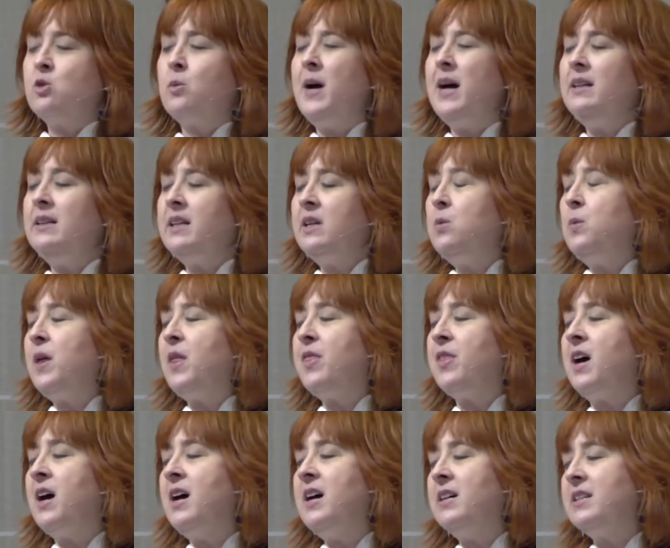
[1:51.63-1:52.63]
dwelling
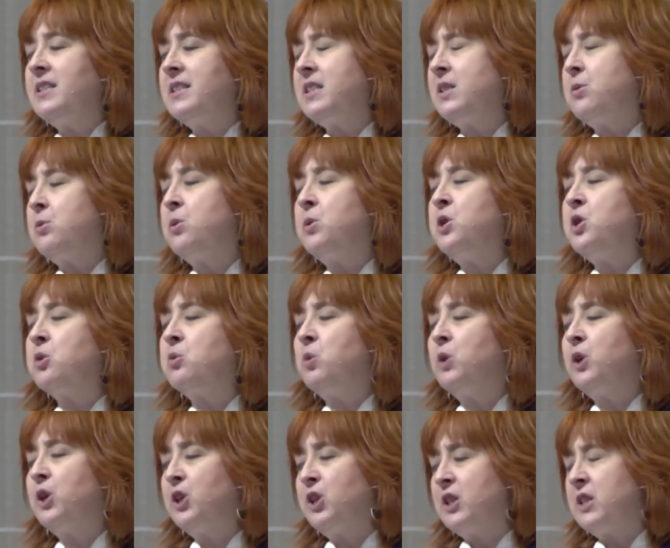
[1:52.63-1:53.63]
with us through
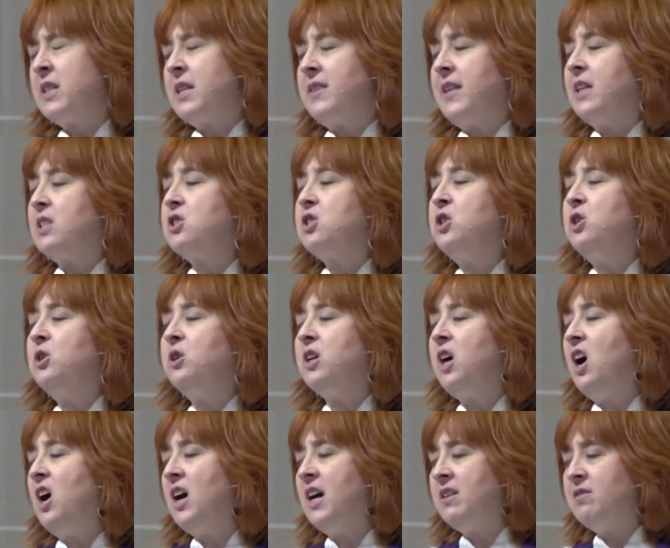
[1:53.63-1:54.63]
your word that
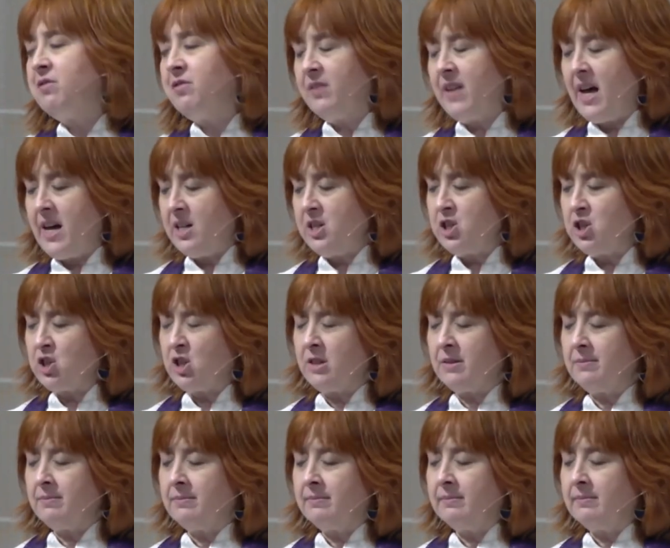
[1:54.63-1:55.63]
took on
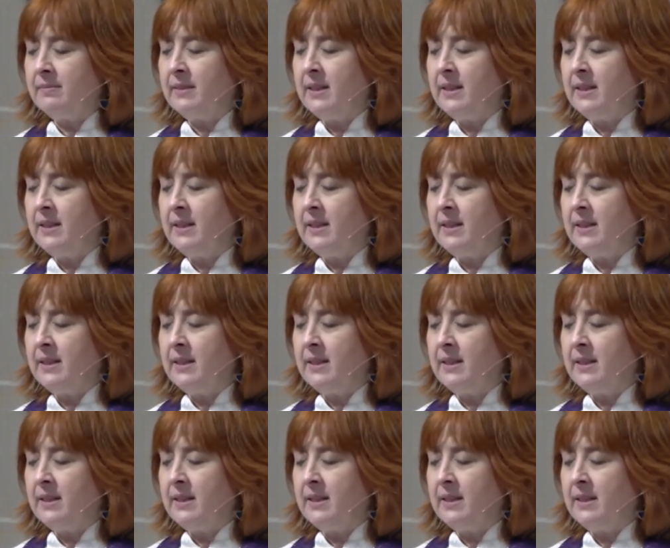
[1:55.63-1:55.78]
flesh.